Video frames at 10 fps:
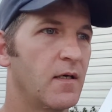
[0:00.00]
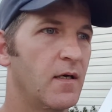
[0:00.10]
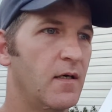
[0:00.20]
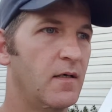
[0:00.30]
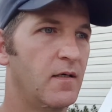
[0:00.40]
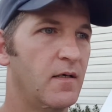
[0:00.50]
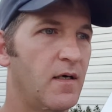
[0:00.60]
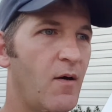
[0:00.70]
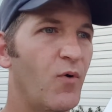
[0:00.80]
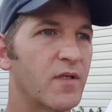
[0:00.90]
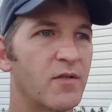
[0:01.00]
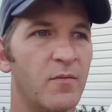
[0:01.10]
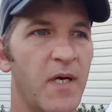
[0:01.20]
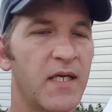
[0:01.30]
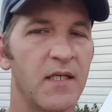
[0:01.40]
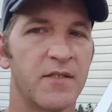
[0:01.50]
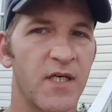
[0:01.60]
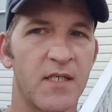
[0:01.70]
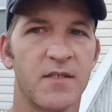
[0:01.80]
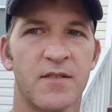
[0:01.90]
I wasn't going to make any
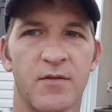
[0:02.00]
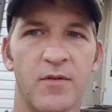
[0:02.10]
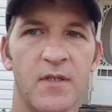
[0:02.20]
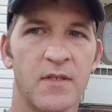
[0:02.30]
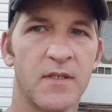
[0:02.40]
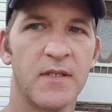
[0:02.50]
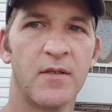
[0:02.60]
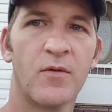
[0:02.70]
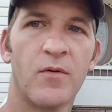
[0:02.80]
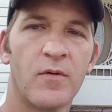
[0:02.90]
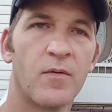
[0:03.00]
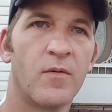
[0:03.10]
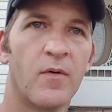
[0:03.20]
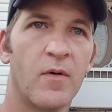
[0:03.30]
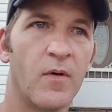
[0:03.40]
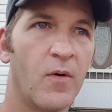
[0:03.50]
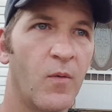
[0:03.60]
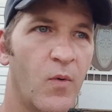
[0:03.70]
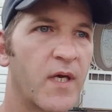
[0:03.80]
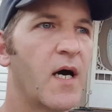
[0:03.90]
changes to it until
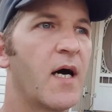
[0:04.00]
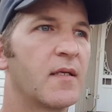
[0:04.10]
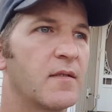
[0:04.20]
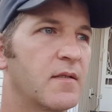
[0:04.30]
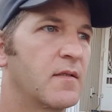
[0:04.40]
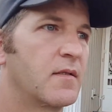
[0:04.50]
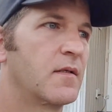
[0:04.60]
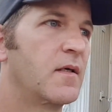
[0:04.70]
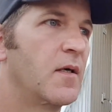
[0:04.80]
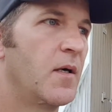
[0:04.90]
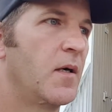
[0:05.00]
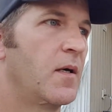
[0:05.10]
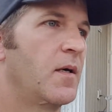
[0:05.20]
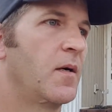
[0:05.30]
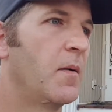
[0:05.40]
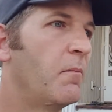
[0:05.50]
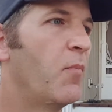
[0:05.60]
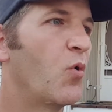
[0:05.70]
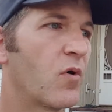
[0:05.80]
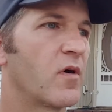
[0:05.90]
we got
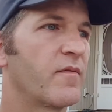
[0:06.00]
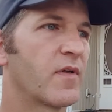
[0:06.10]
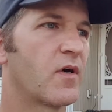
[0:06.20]
more of the